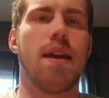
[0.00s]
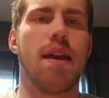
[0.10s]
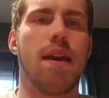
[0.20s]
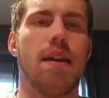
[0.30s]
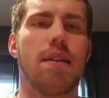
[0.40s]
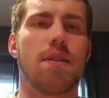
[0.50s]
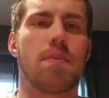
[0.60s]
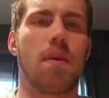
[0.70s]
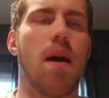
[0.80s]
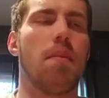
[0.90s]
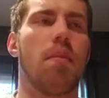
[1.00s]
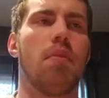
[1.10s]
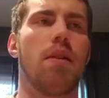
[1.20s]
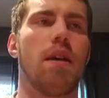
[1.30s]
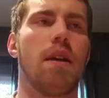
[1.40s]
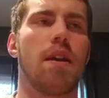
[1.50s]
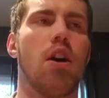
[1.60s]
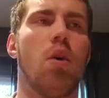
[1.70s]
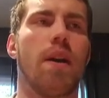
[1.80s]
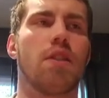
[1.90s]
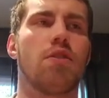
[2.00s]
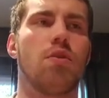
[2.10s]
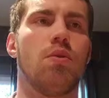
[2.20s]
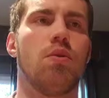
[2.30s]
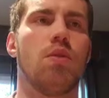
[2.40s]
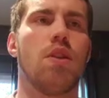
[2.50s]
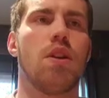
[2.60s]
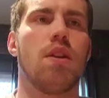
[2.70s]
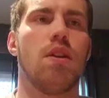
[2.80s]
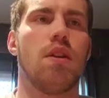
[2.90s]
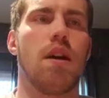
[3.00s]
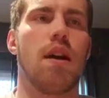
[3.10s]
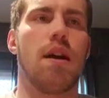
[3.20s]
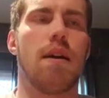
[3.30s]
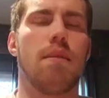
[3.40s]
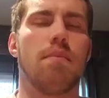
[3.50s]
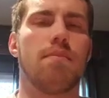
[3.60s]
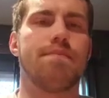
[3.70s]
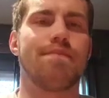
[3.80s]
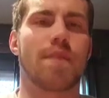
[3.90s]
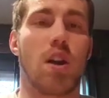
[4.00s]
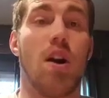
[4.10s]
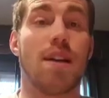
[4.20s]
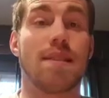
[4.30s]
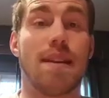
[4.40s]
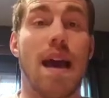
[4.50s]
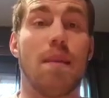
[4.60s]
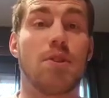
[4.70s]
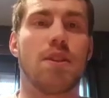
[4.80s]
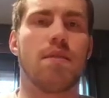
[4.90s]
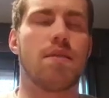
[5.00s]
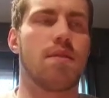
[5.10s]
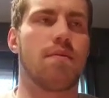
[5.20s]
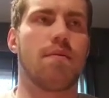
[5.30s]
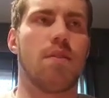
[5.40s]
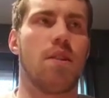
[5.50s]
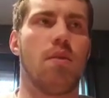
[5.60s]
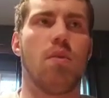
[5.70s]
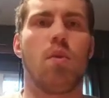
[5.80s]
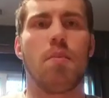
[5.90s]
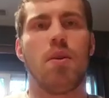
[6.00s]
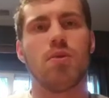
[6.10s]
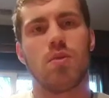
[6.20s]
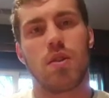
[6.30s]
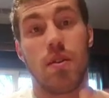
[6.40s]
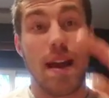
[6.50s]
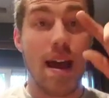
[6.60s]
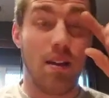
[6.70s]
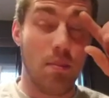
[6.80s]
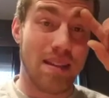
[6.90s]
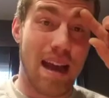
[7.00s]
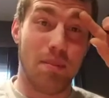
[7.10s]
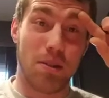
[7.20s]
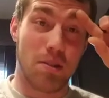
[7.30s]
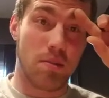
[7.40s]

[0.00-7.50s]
is probably going to cause adaptions. Hormones will go down, metabolism